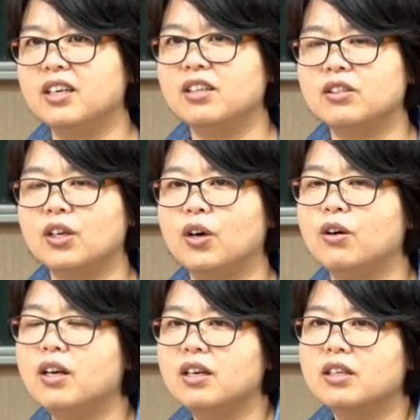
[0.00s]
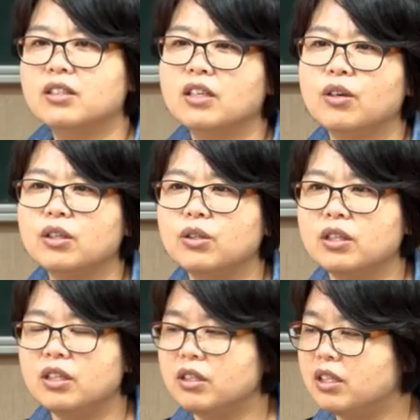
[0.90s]
So
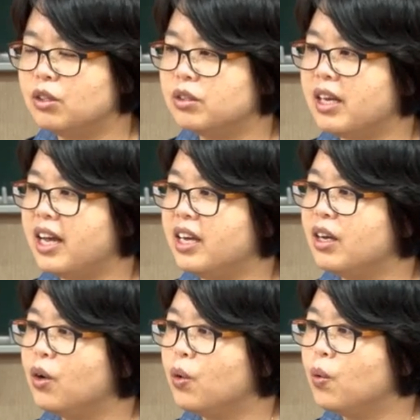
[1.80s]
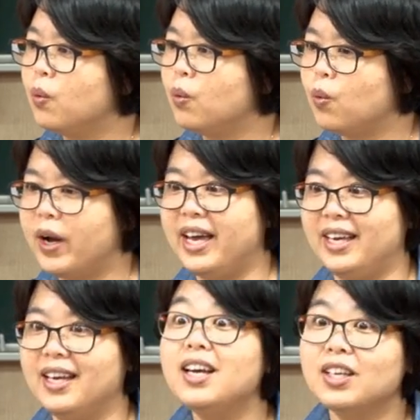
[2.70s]
did you say
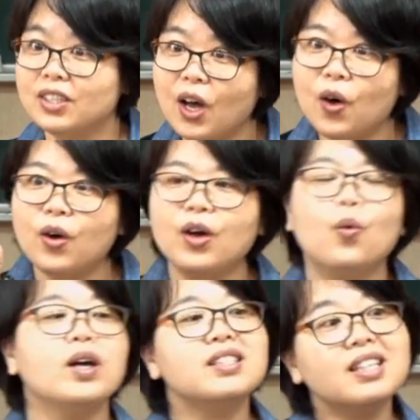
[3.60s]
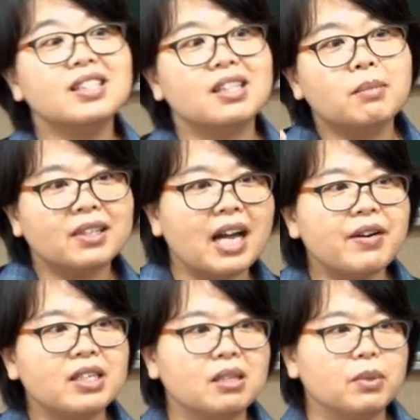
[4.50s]
way? So what's the
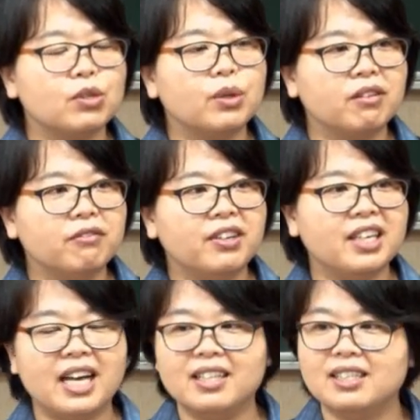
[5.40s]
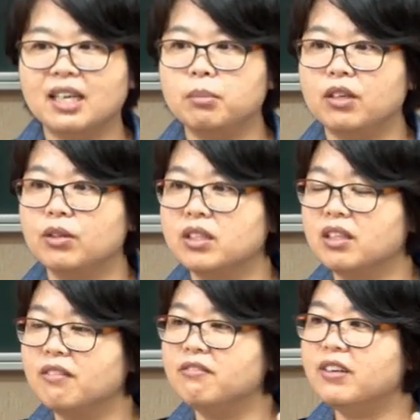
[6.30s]
similarity between V and W,
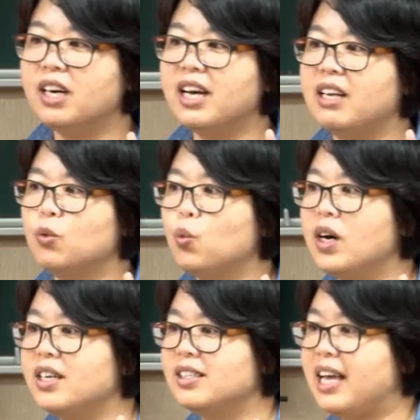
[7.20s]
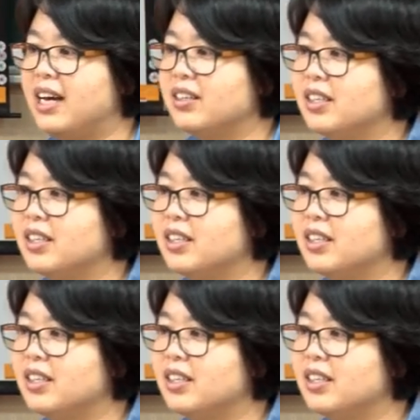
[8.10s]
the V and W sound?